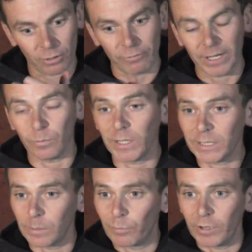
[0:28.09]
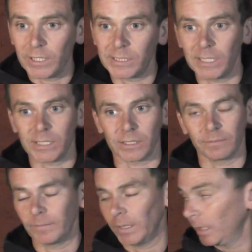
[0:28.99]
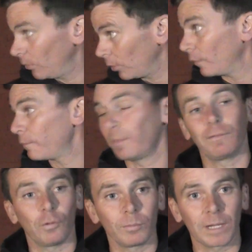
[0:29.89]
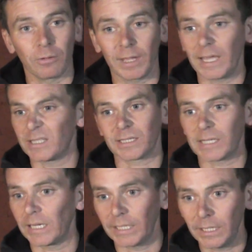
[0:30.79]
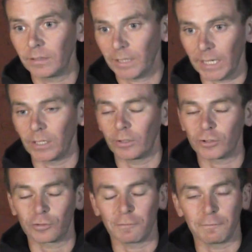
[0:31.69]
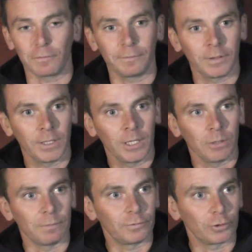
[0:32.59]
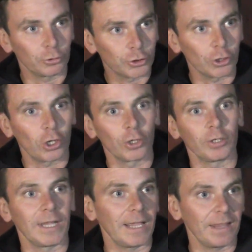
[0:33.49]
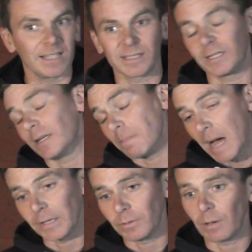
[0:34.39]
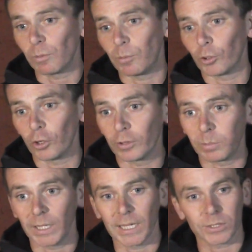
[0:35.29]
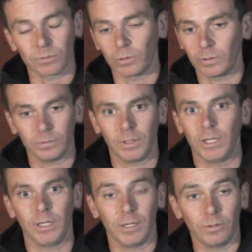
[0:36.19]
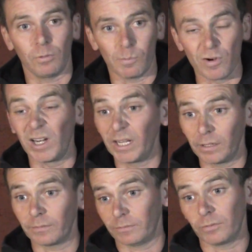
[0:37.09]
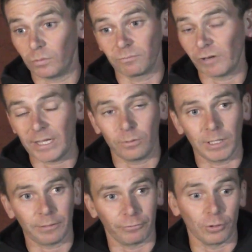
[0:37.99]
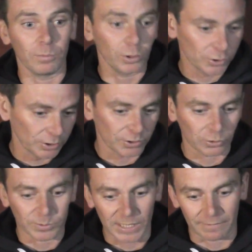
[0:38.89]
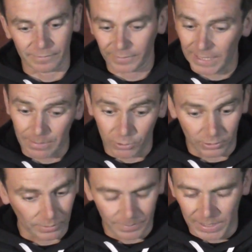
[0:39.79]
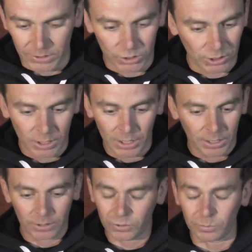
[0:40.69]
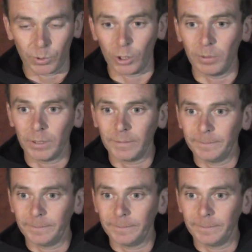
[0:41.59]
or 8 weeks in pre-season, what they've performed out there is exactly kind of the stuff we've touched on, and that's the demand that we'll put on the players. They were brilliant right the way through, plus the subs that came onto the pitch, superb.